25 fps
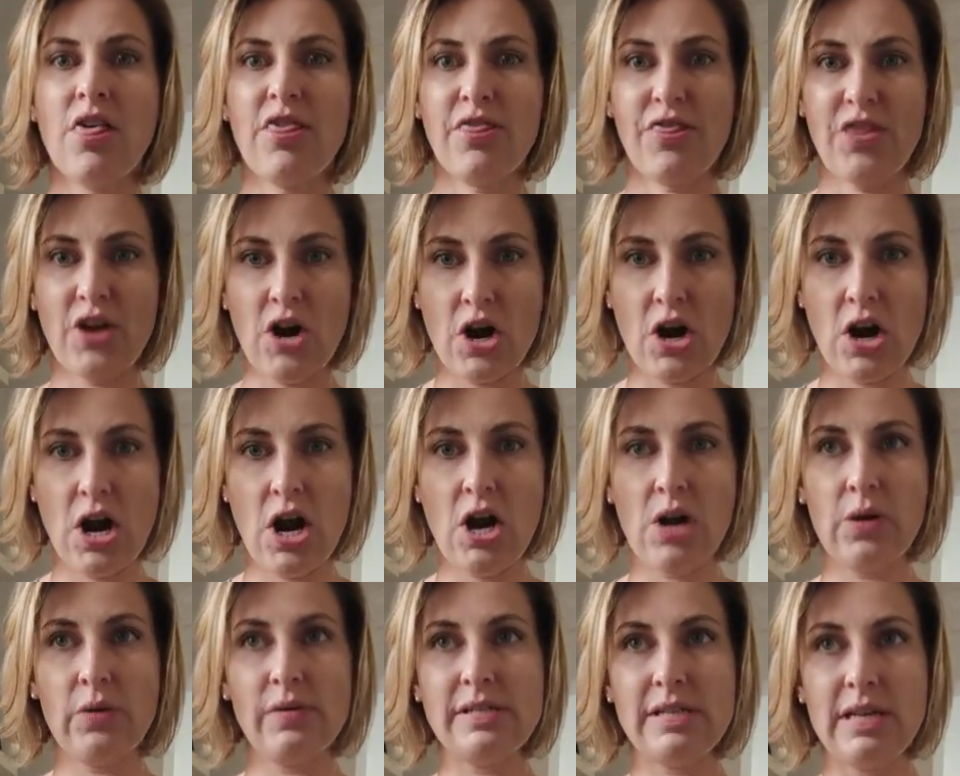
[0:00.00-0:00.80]

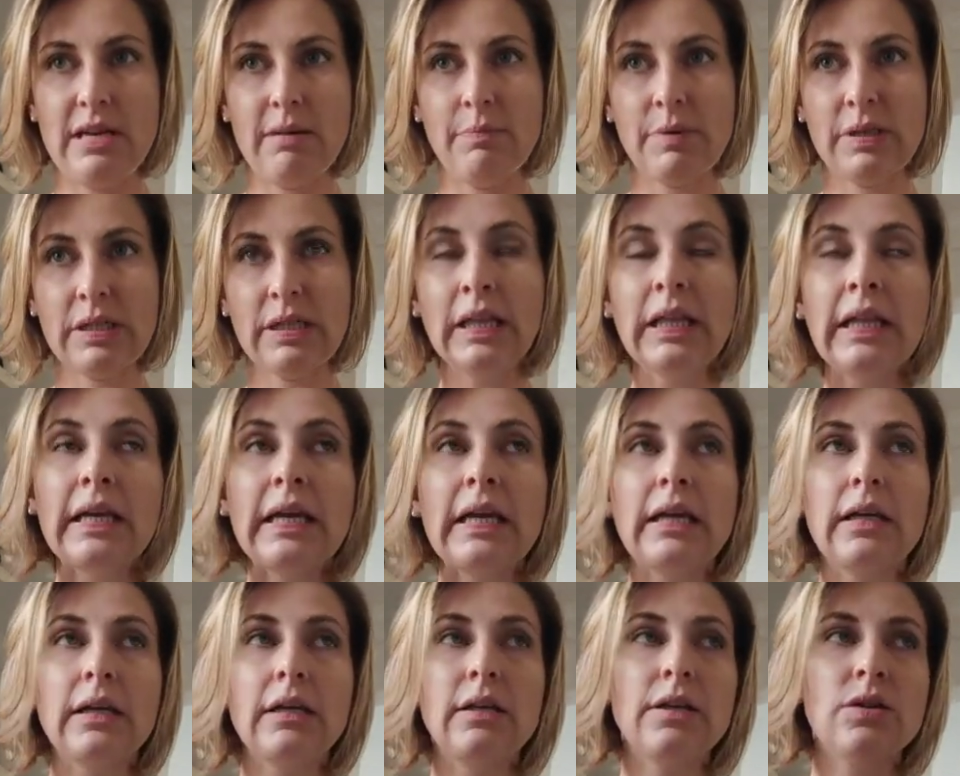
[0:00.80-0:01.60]
thorough, deep
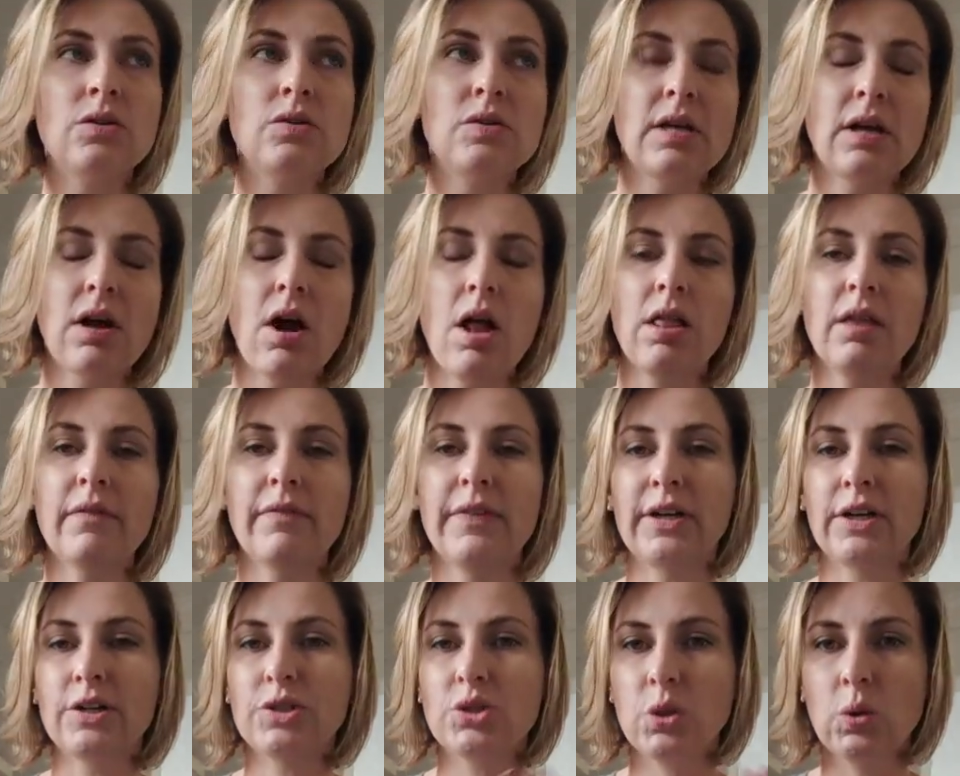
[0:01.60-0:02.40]
clean using all of
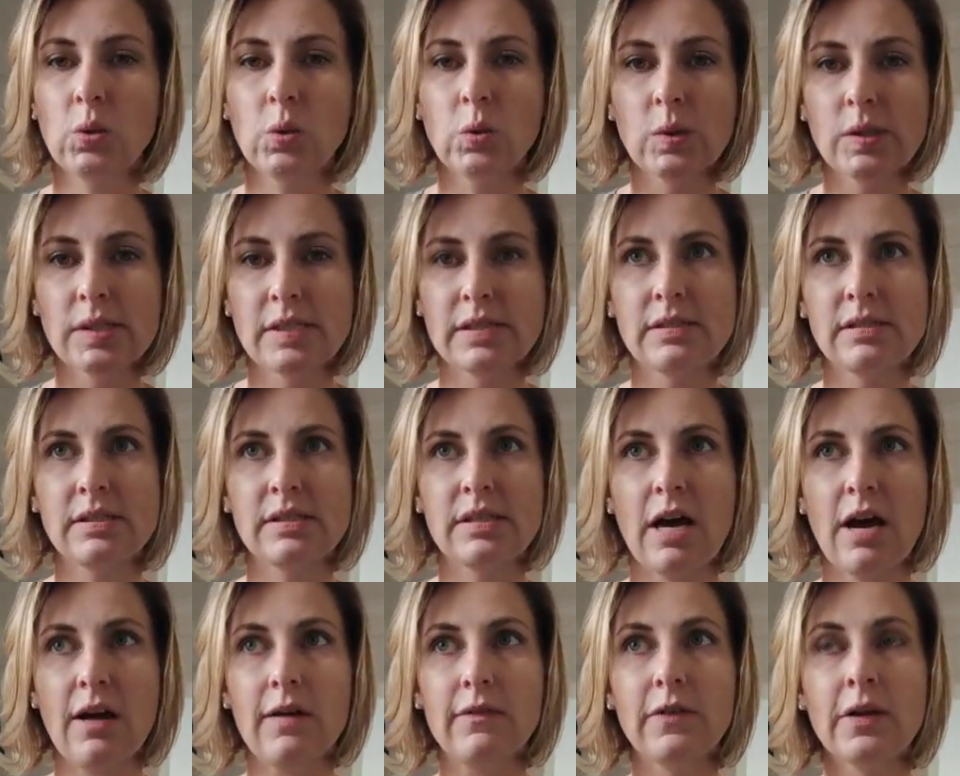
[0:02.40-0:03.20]
their tools and
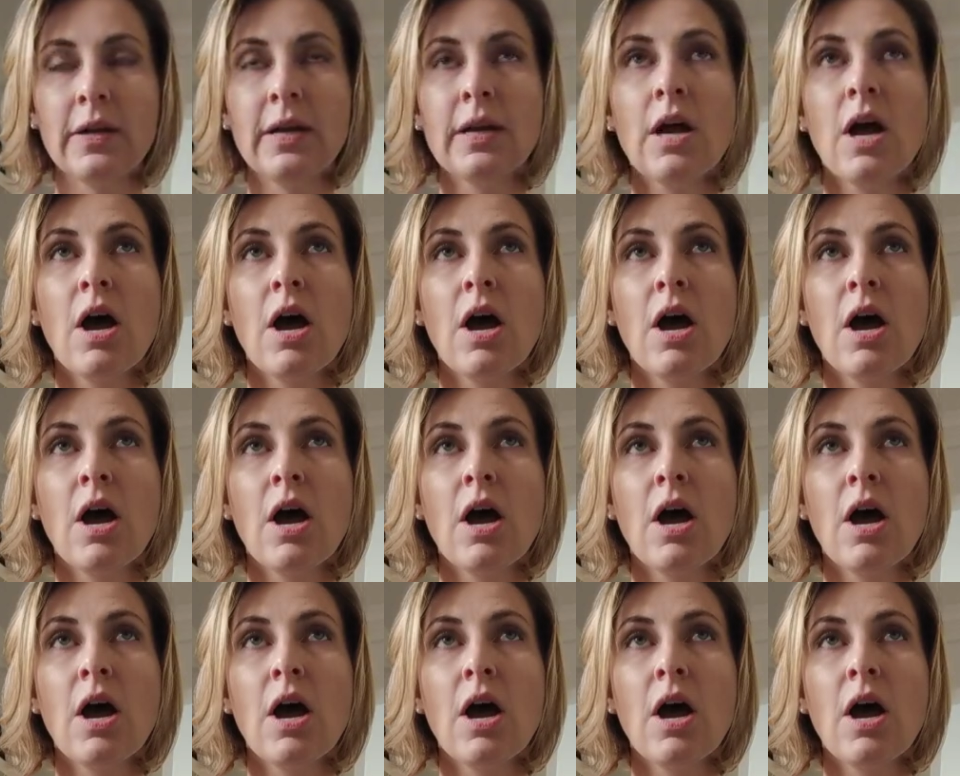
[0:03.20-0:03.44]
stuff.